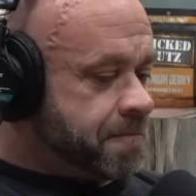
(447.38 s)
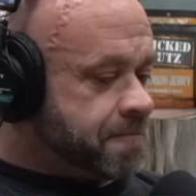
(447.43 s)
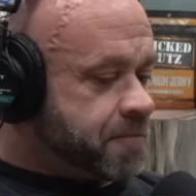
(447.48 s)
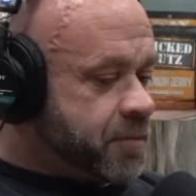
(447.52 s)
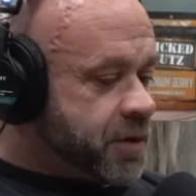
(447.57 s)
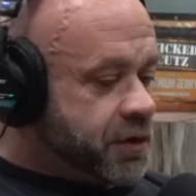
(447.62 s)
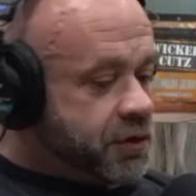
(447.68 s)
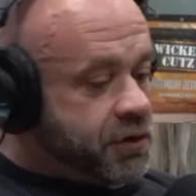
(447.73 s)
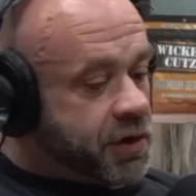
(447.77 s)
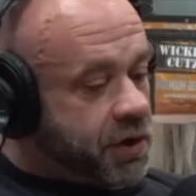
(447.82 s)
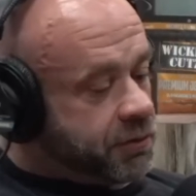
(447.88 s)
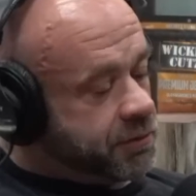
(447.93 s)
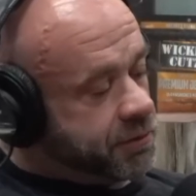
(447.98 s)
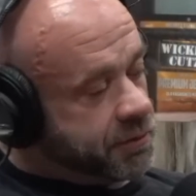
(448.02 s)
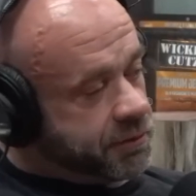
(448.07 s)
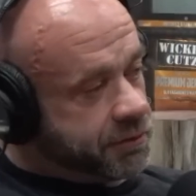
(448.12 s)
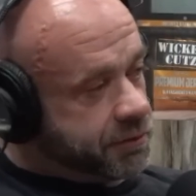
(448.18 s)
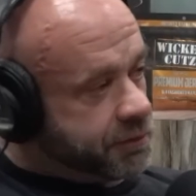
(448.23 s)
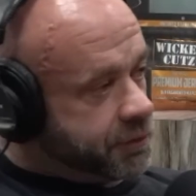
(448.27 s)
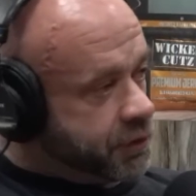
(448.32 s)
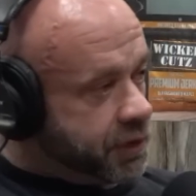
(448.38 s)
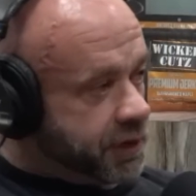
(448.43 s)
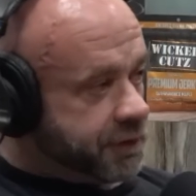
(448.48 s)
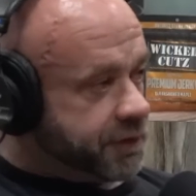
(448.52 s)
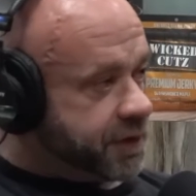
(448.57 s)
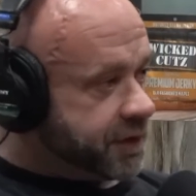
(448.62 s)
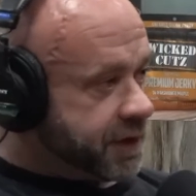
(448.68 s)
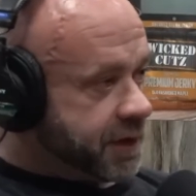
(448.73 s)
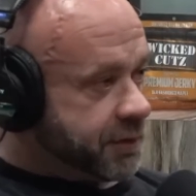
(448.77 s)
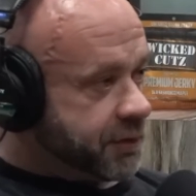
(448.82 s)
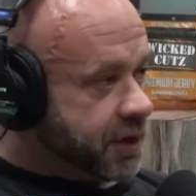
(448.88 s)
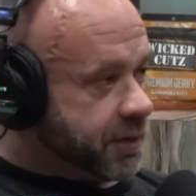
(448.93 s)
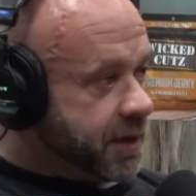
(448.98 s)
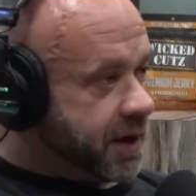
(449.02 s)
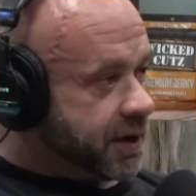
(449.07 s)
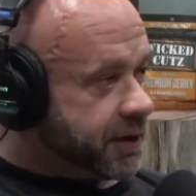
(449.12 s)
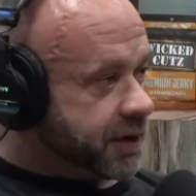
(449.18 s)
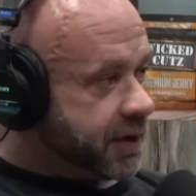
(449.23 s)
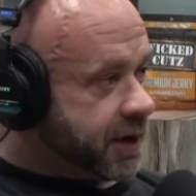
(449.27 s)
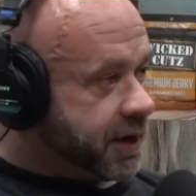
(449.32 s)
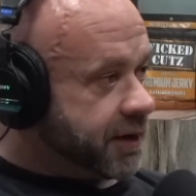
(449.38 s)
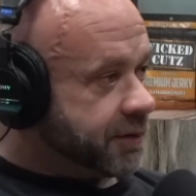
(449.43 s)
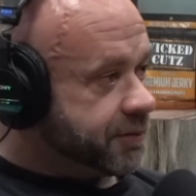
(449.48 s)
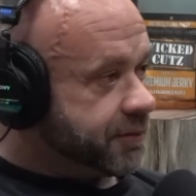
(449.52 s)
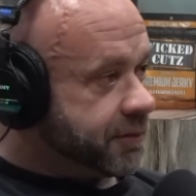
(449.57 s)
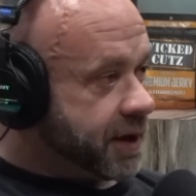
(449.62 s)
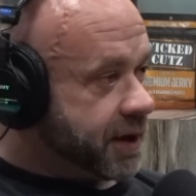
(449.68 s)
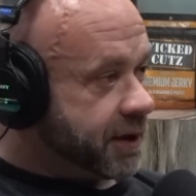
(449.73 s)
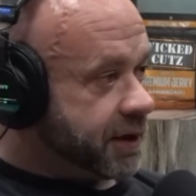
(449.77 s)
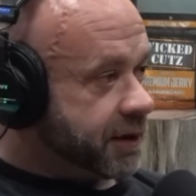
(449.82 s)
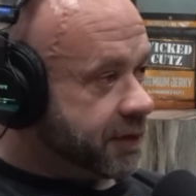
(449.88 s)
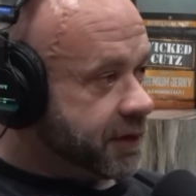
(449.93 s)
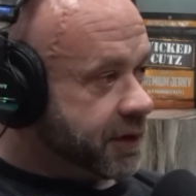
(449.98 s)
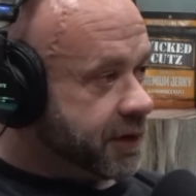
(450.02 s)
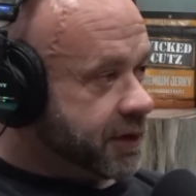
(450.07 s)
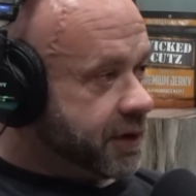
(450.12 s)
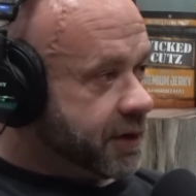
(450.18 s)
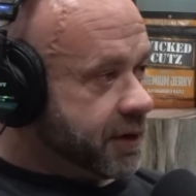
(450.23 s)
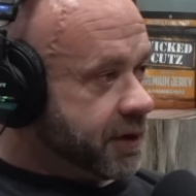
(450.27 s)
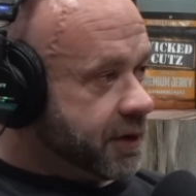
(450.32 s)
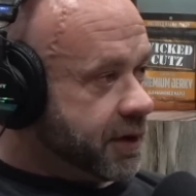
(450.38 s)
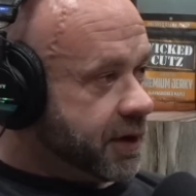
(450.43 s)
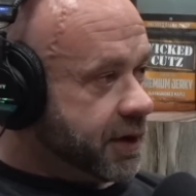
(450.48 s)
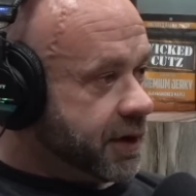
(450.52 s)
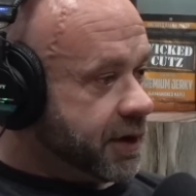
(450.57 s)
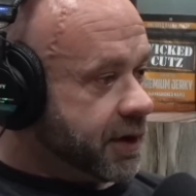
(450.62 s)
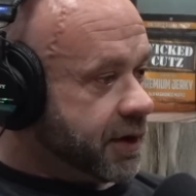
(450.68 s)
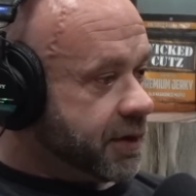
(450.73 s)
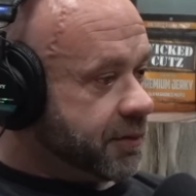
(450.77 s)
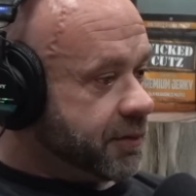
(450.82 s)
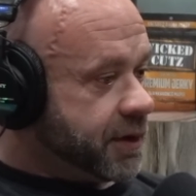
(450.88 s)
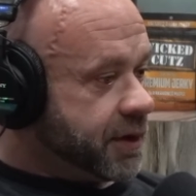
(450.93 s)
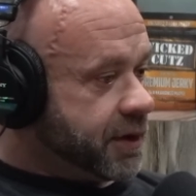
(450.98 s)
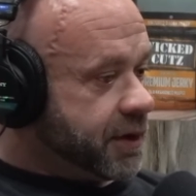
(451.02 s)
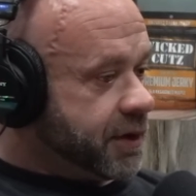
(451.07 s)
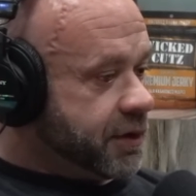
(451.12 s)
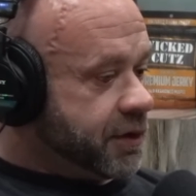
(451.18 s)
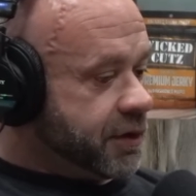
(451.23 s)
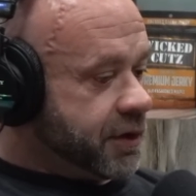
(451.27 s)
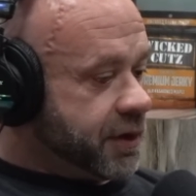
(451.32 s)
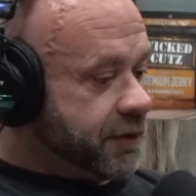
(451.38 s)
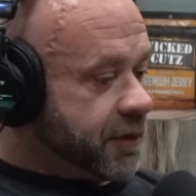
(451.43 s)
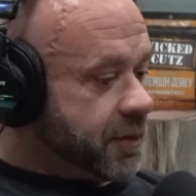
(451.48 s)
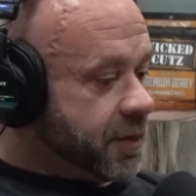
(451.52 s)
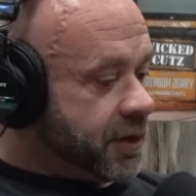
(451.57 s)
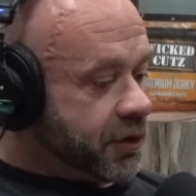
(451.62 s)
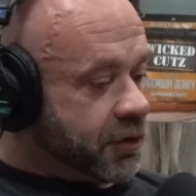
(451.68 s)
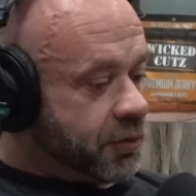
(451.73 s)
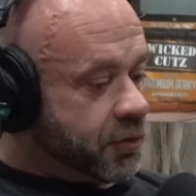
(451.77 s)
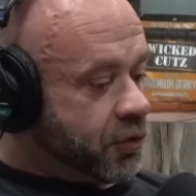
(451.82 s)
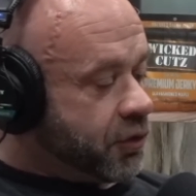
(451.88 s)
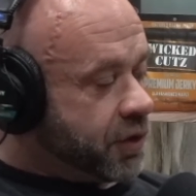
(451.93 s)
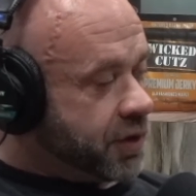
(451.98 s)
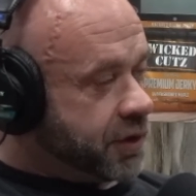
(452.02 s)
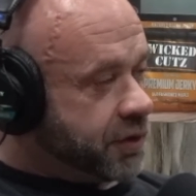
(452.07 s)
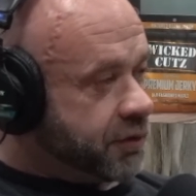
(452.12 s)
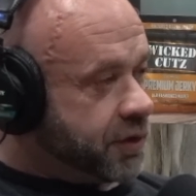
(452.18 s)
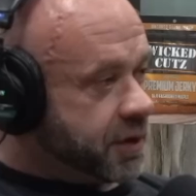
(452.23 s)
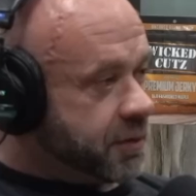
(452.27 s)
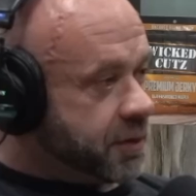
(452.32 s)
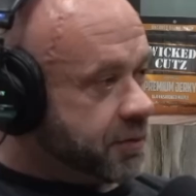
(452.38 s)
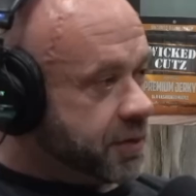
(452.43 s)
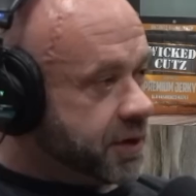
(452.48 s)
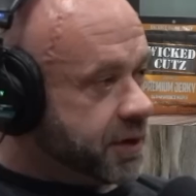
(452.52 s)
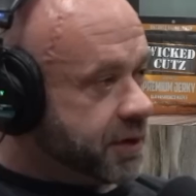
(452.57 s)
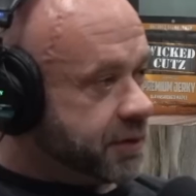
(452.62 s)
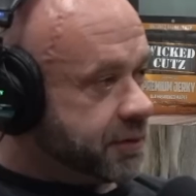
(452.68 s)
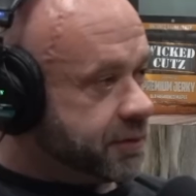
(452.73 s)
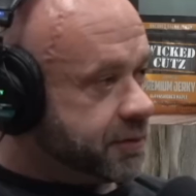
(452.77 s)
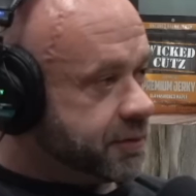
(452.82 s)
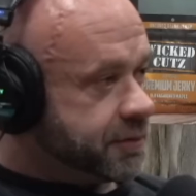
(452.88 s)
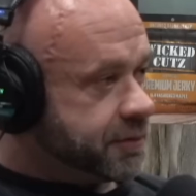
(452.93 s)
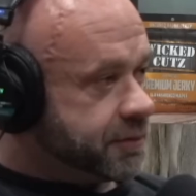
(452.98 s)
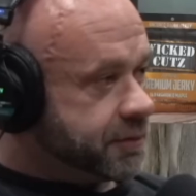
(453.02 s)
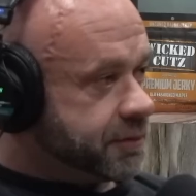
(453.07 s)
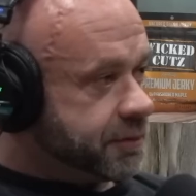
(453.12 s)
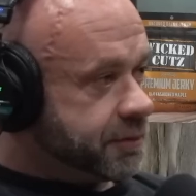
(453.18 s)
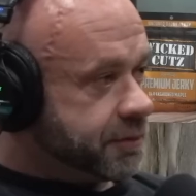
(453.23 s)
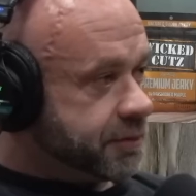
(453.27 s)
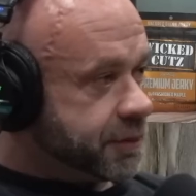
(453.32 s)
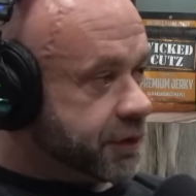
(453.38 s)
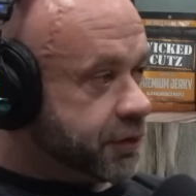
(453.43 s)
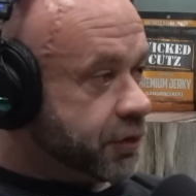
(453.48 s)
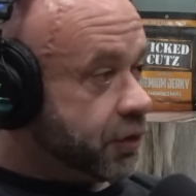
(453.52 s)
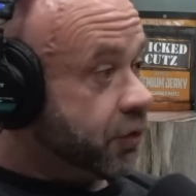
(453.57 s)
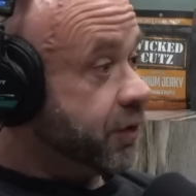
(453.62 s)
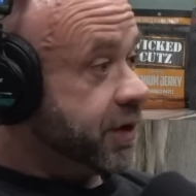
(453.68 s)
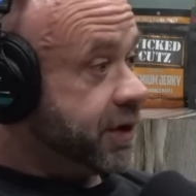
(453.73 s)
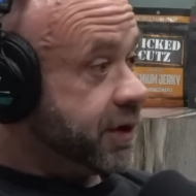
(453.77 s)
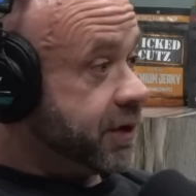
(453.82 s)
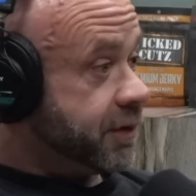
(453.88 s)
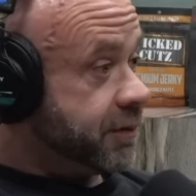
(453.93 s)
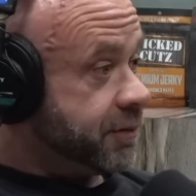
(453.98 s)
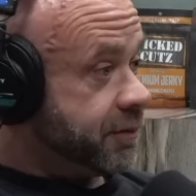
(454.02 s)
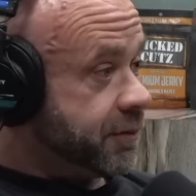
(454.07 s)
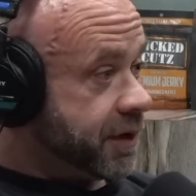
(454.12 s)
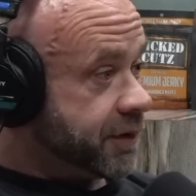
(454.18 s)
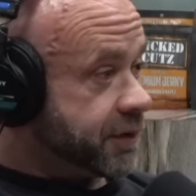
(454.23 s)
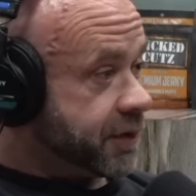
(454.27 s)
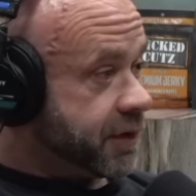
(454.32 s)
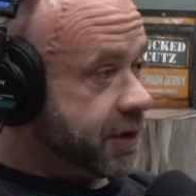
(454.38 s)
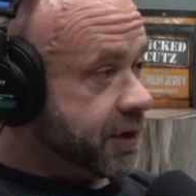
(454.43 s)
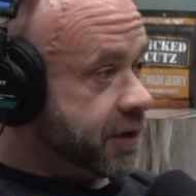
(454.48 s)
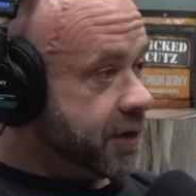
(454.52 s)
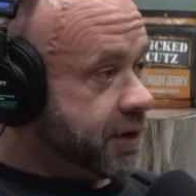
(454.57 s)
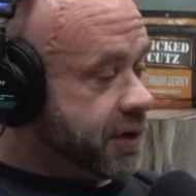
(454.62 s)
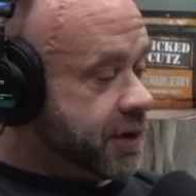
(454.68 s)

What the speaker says: you live the same dream I lived. And from a little boy, you dream of to do what we did, basically.